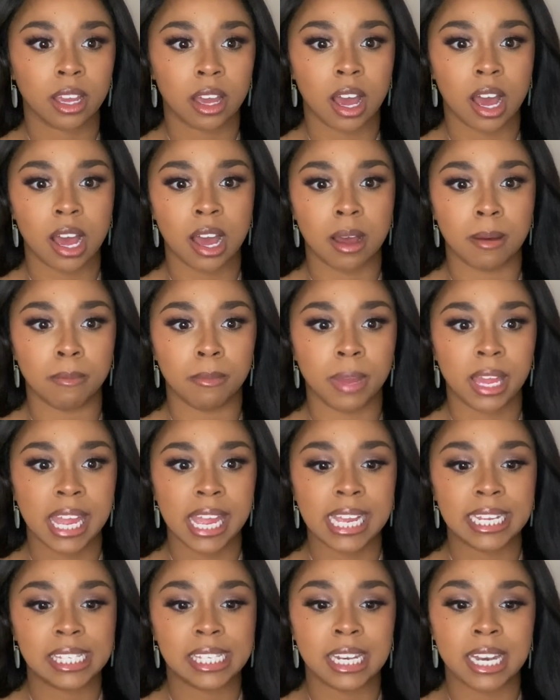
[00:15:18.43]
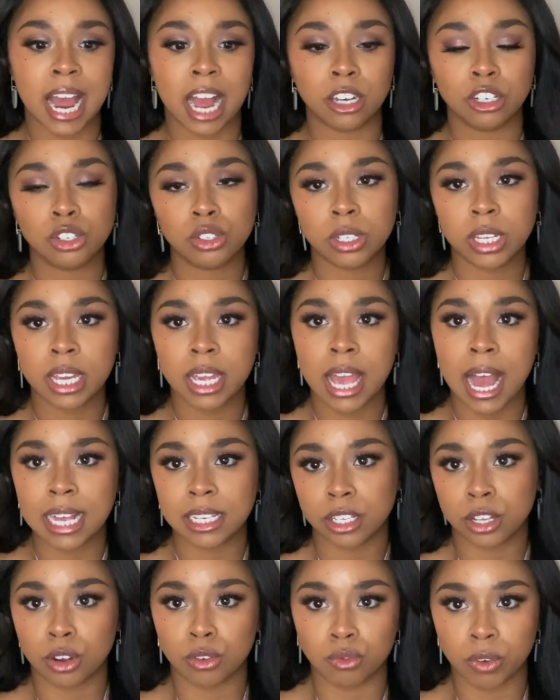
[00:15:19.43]
Um, it's naturally
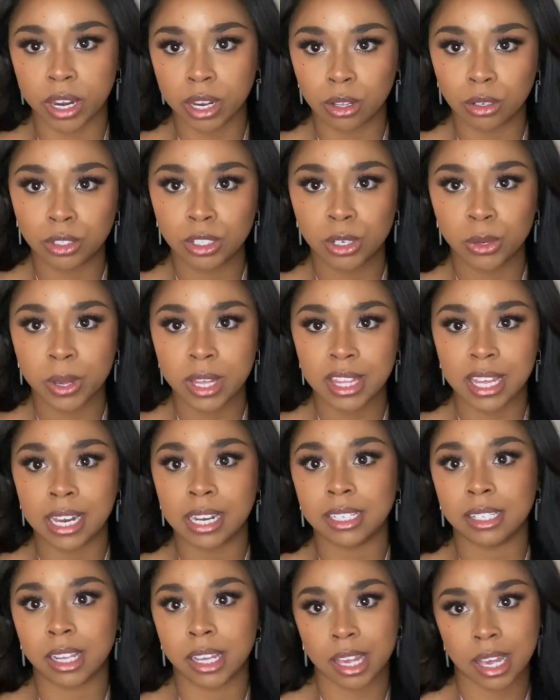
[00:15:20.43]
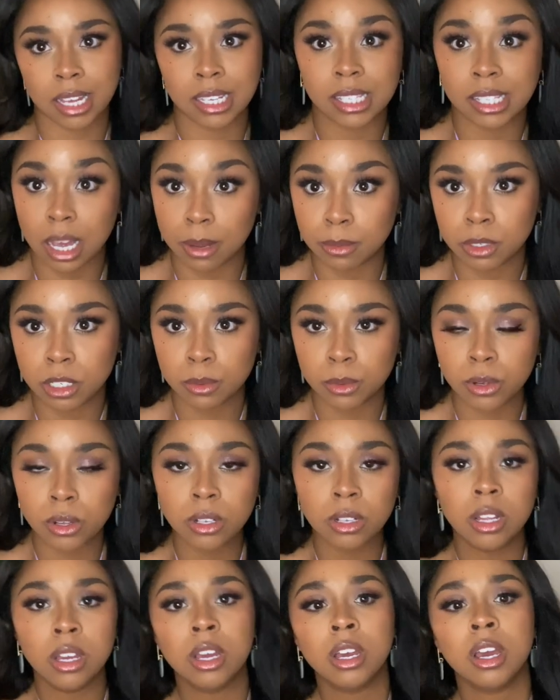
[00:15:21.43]
has like a wrinkle to it that is like
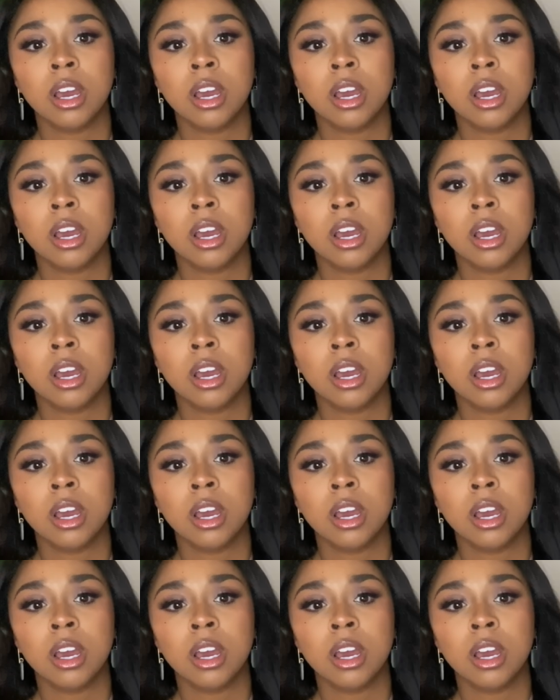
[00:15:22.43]
acceptable.